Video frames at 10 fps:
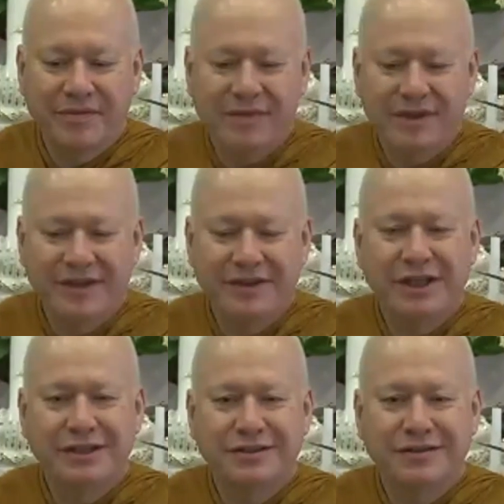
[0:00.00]
in the
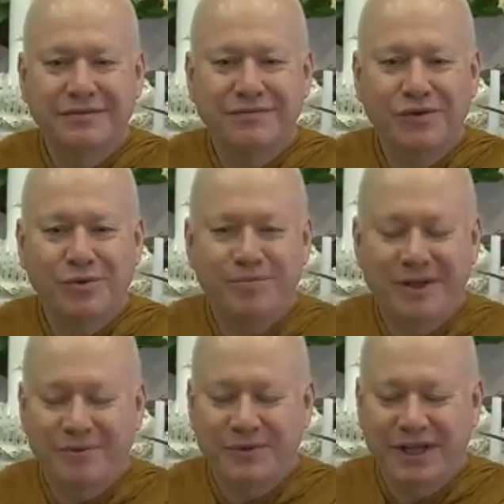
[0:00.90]
list of the four
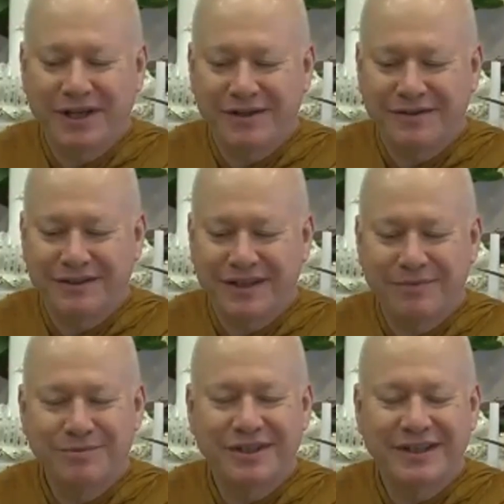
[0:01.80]
Brahmaviharas
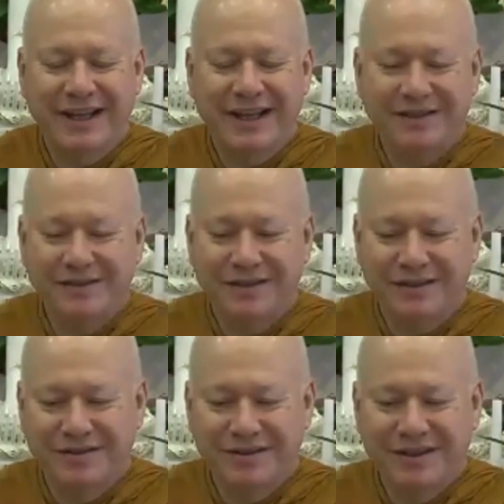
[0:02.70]
comes at the end,
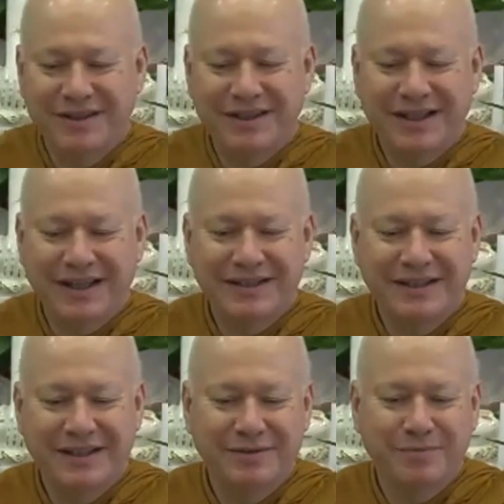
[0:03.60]

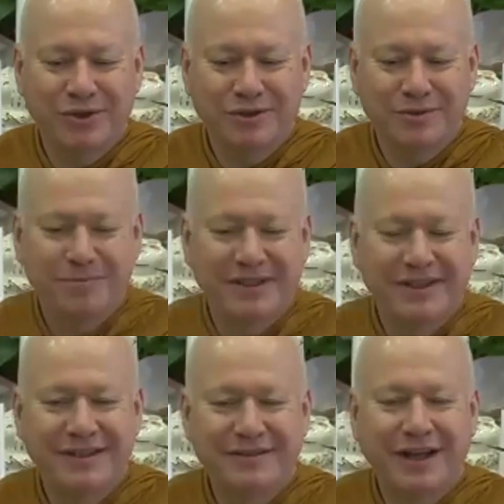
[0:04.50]
indicating it's possibly
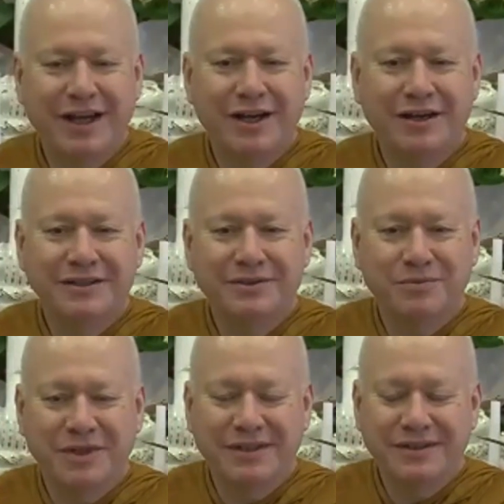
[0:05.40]
the hardest
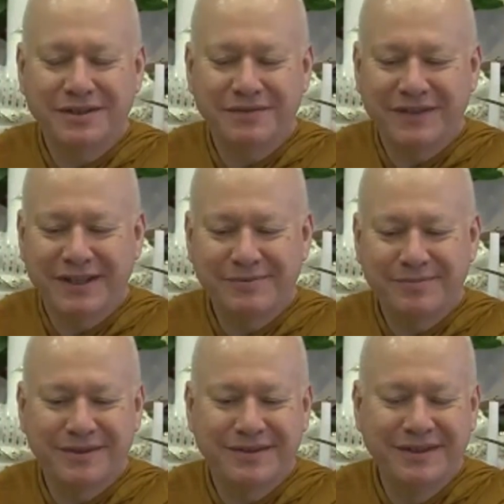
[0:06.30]
one to
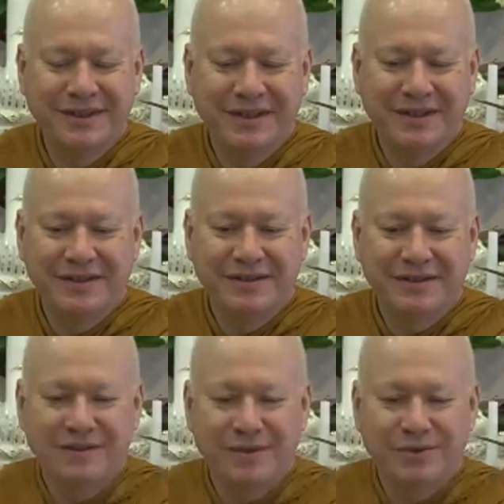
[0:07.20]
develop,
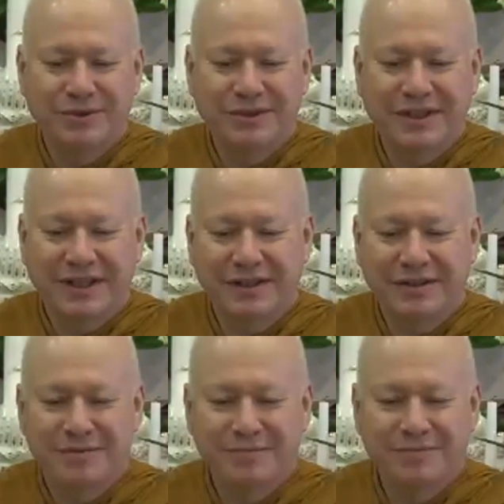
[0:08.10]
the most
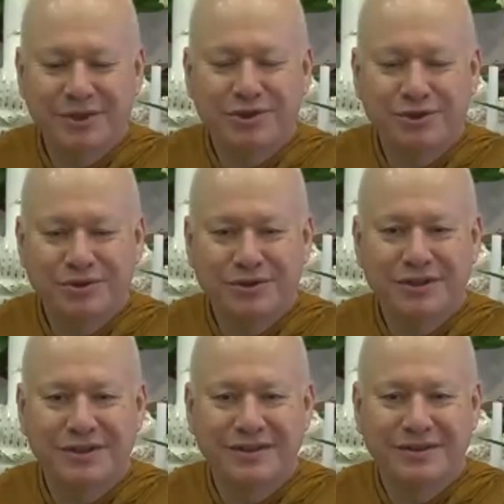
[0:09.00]

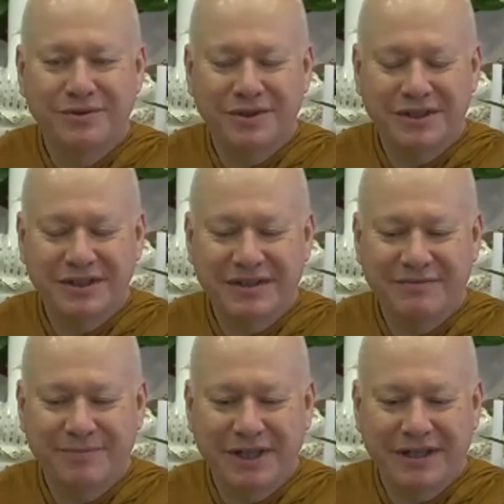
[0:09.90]
mature quality of
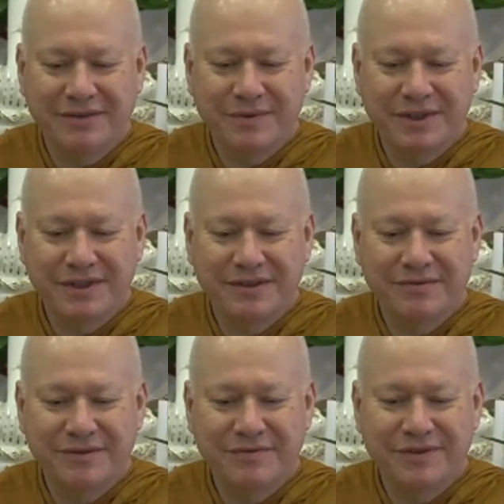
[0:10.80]
mind when
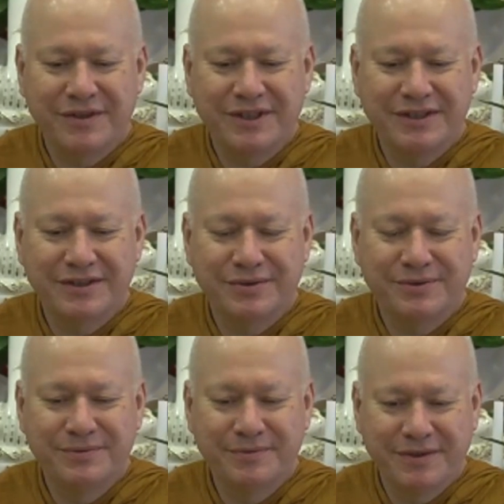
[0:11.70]
referring
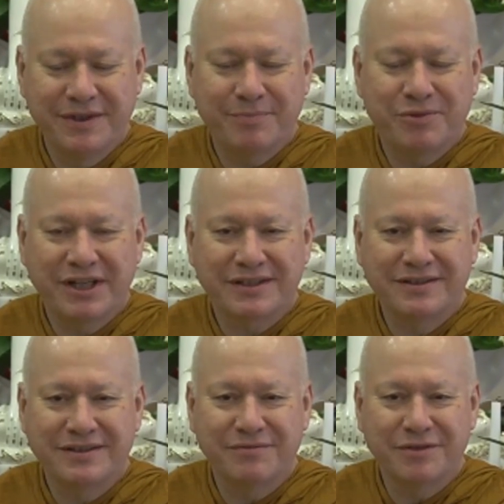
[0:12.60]
to the
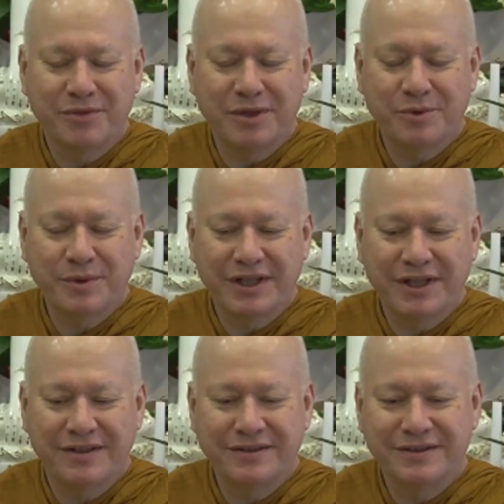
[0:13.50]
practice of the
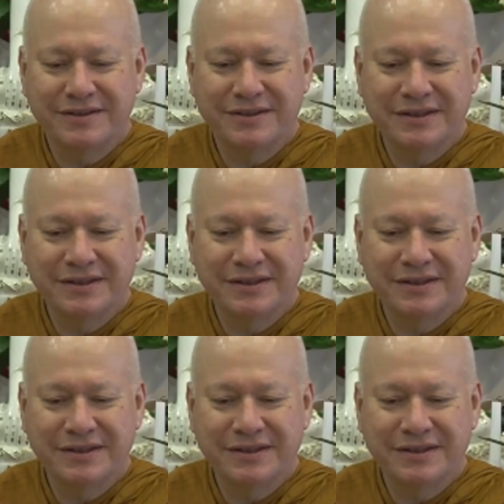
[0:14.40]
Brahmaviharas.